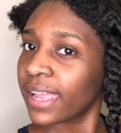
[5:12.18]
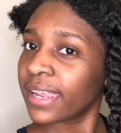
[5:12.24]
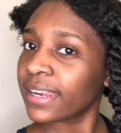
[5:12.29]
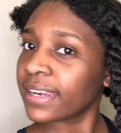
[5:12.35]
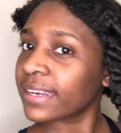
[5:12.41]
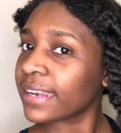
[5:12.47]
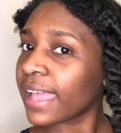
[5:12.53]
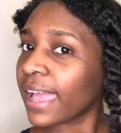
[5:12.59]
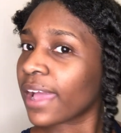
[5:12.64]

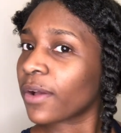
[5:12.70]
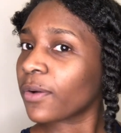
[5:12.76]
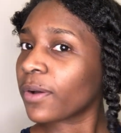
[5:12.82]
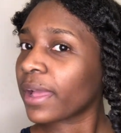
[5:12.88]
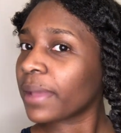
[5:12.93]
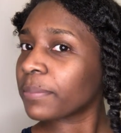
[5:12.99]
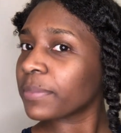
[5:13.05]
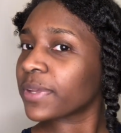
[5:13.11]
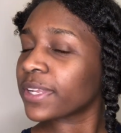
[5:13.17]
Now
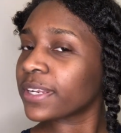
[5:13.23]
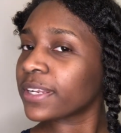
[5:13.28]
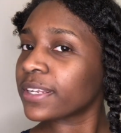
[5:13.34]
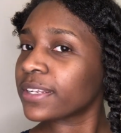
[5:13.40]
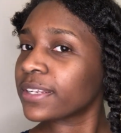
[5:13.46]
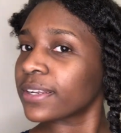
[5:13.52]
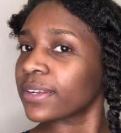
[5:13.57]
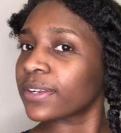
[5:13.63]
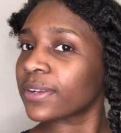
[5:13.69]
I'm
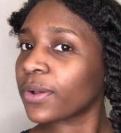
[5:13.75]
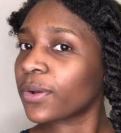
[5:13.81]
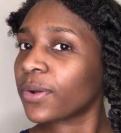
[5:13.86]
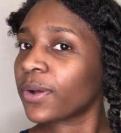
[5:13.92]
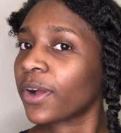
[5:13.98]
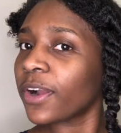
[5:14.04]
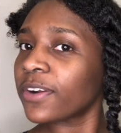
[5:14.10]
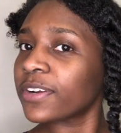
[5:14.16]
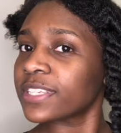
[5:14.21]
gonna go
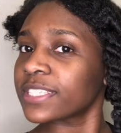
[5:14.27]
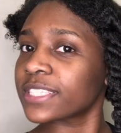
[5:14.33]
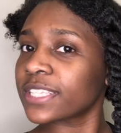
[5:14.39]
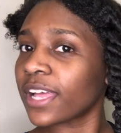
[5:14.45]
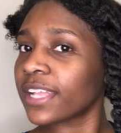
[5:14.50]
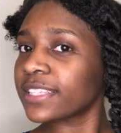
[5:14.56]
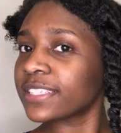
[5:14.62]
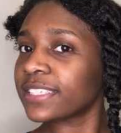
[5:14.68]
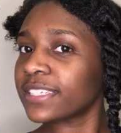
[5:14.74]

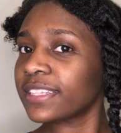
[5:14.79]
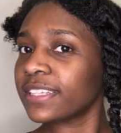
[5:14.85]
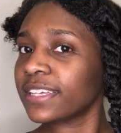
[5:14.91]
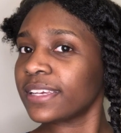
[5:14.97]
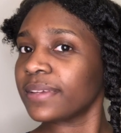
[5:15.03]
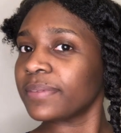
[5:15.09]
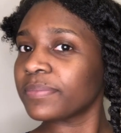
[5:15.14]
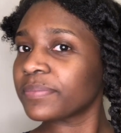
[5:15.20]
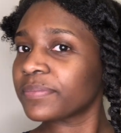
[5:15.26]

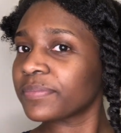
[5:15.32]
horizontally.